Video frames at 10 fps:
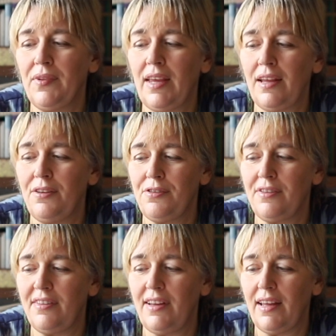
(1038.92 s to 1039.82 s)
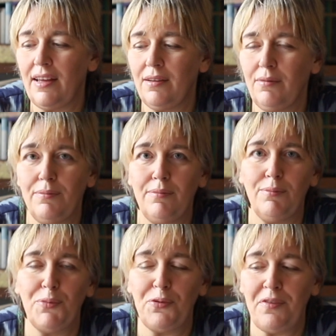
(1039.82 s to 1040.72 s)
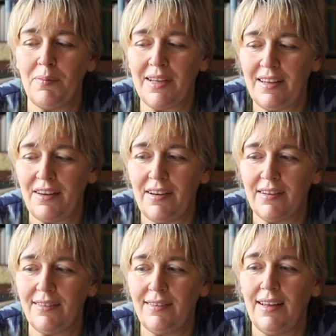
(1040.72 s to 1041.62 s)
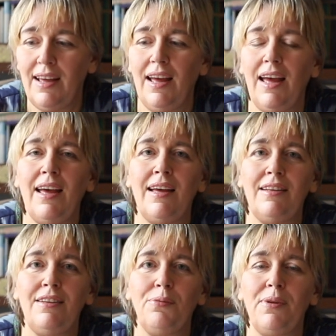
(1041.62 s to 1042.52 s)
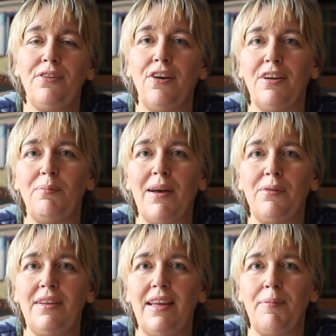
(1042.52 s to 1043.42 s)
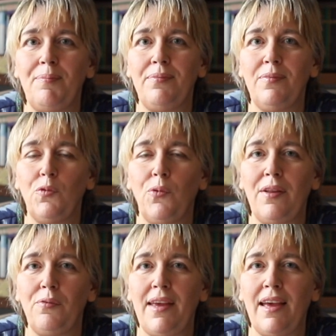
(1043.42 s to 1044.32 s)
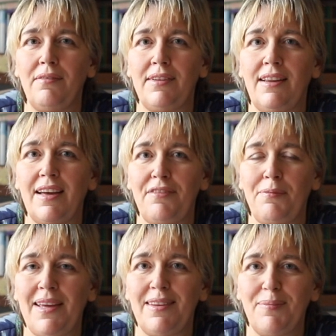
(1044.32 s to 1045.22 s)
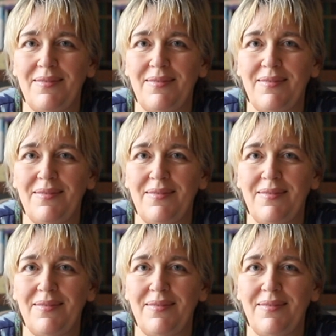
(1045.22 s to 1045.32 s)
interesting movie materials, and we'll talk about them when we have the light.